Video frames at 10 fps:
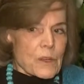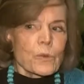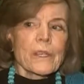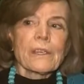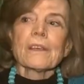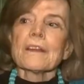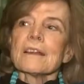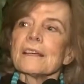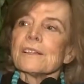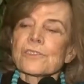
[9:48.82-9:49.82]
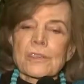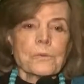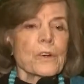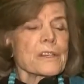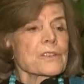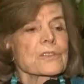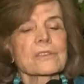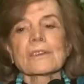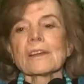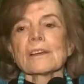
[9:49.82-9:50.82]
We, in some ways,